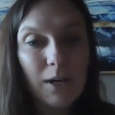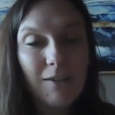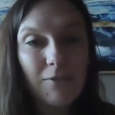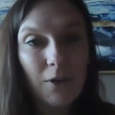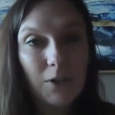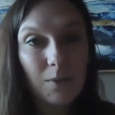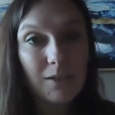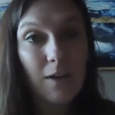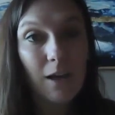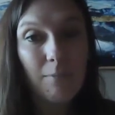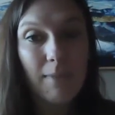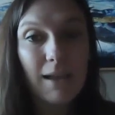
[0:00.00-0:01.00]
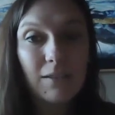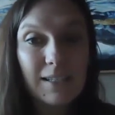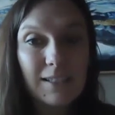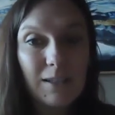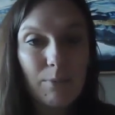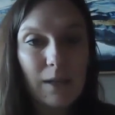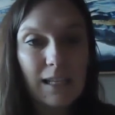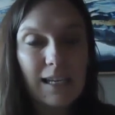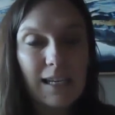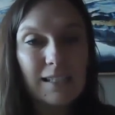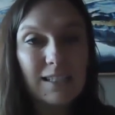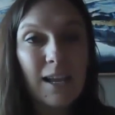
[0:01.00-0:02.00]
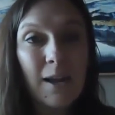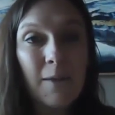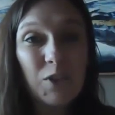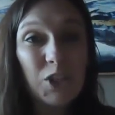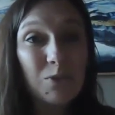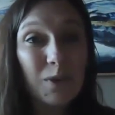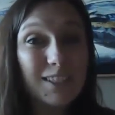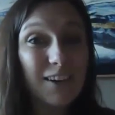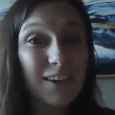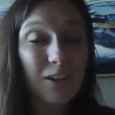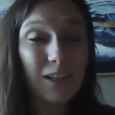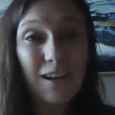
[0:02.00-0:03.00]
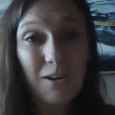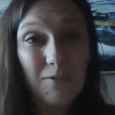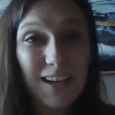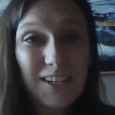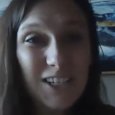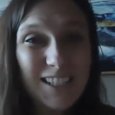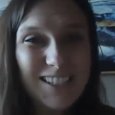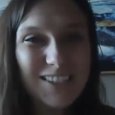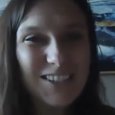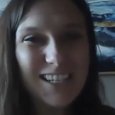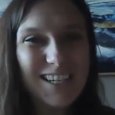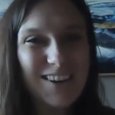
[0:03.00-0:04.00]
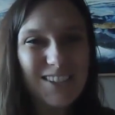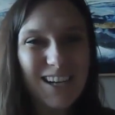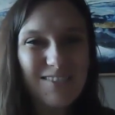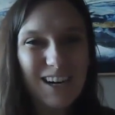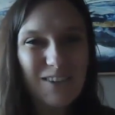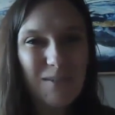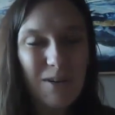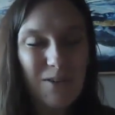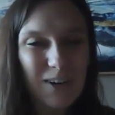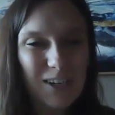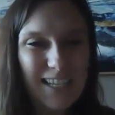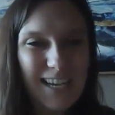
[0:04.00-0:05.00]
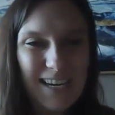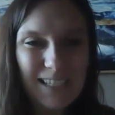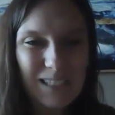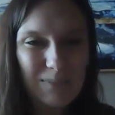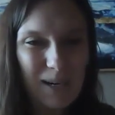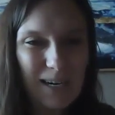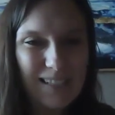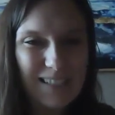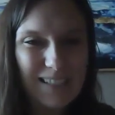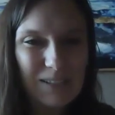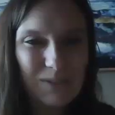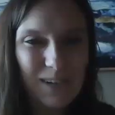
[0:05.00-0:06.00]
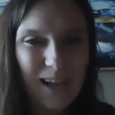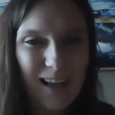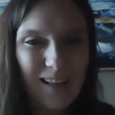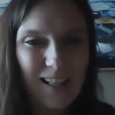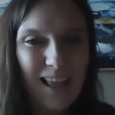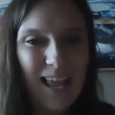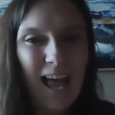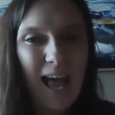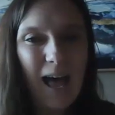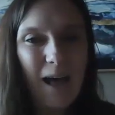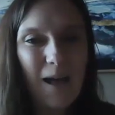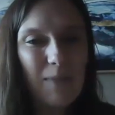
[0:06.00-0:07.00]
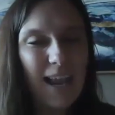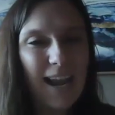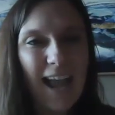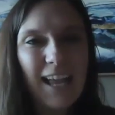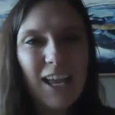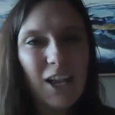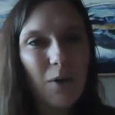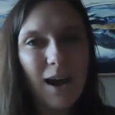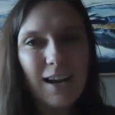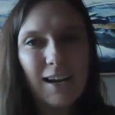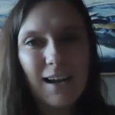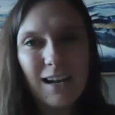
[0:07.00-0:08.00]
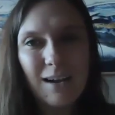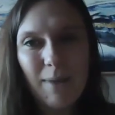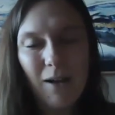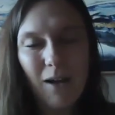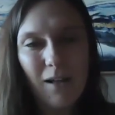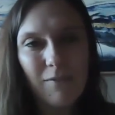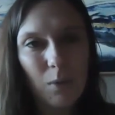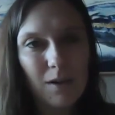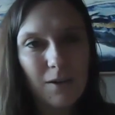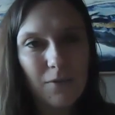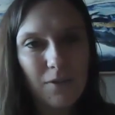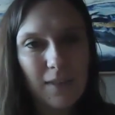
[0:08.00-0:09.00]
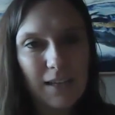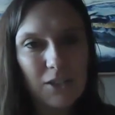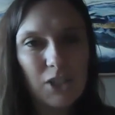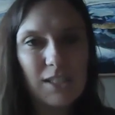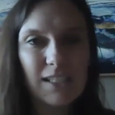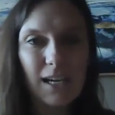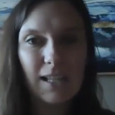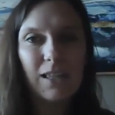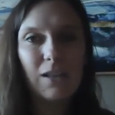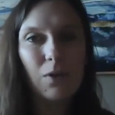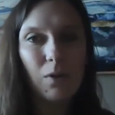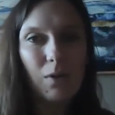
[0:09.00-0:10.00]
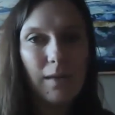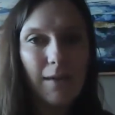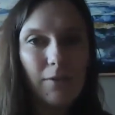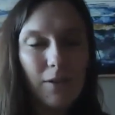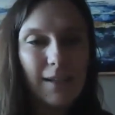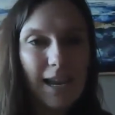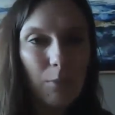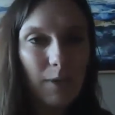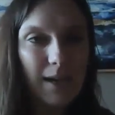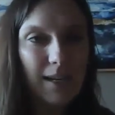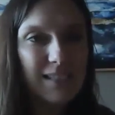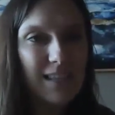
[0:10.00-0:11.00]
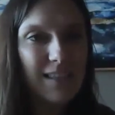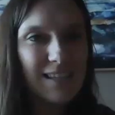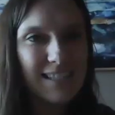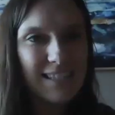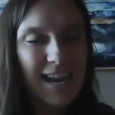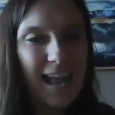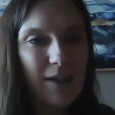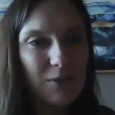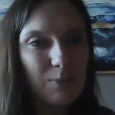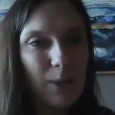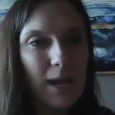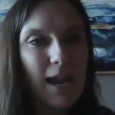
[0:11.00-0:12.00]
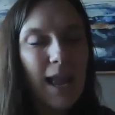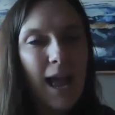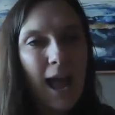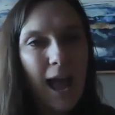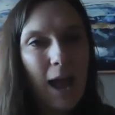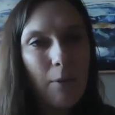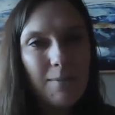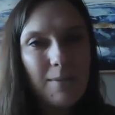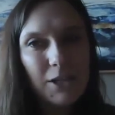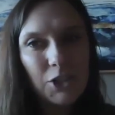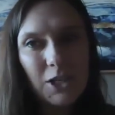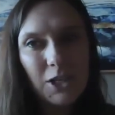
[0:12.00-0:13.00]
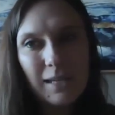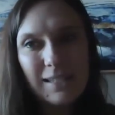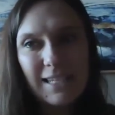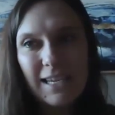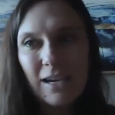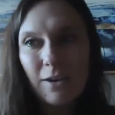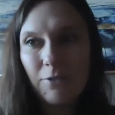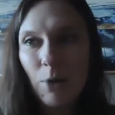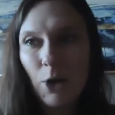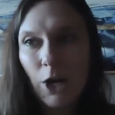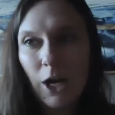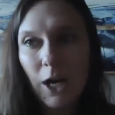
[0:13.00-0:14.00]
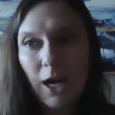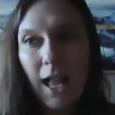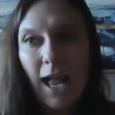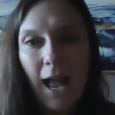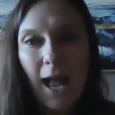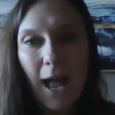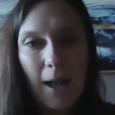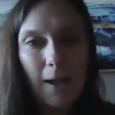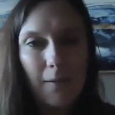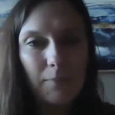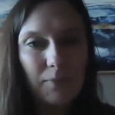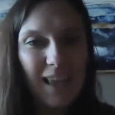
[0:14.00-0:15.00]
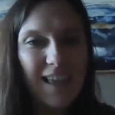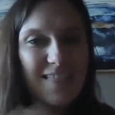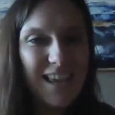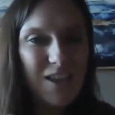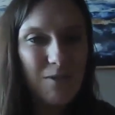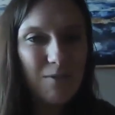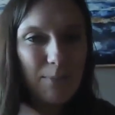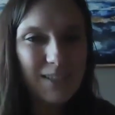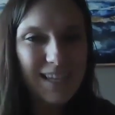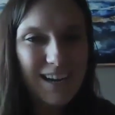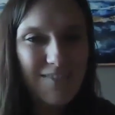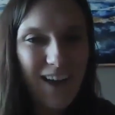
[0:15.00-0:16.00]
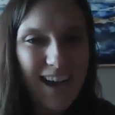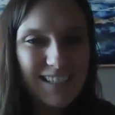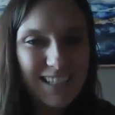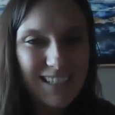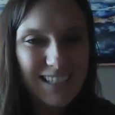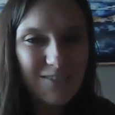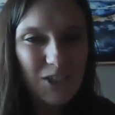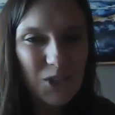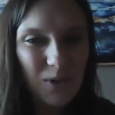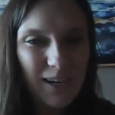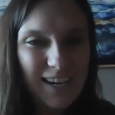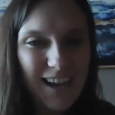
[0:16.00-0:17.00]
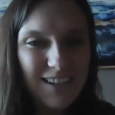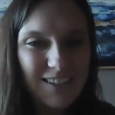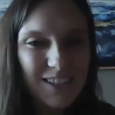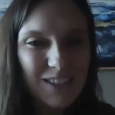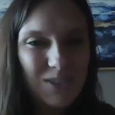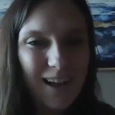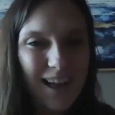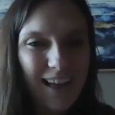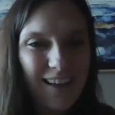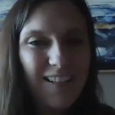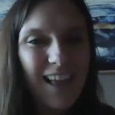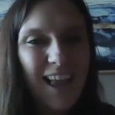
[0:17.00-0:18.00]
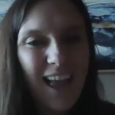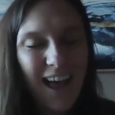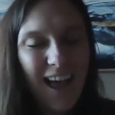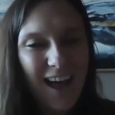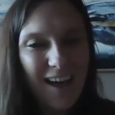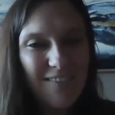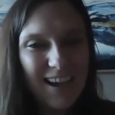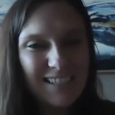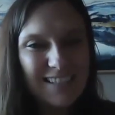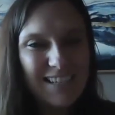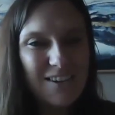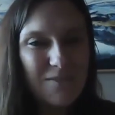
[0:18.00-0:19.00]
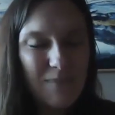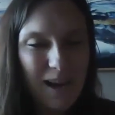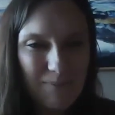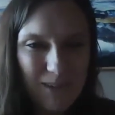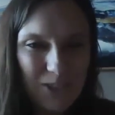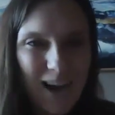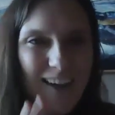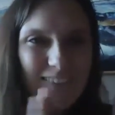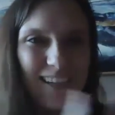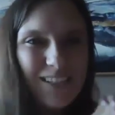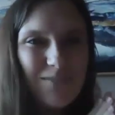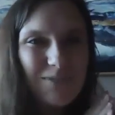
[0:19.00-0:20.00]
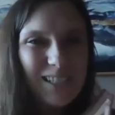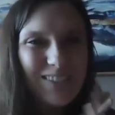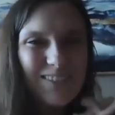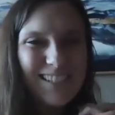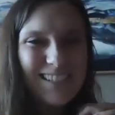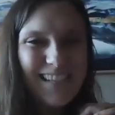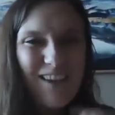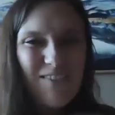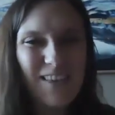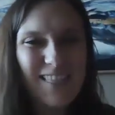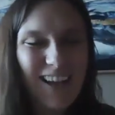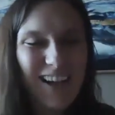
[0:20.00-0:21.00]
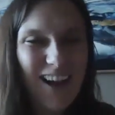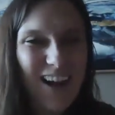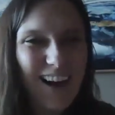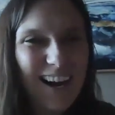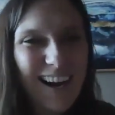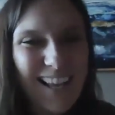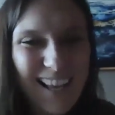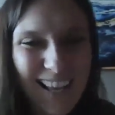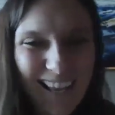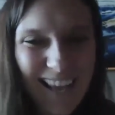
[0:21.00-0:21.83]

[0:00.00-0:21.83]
supporting folks with developmental disabilities. She's worked in early intervention, so she knows our work from a firsthand experience as well. And I could go on and on about all of the wonderful things she's done at the local level and now brings to the State House, but I want to make sure you get to hear from her. And thank you, Representative Isaacsohn, for joining us as well. I see you might be traveling, so please be safe in the car.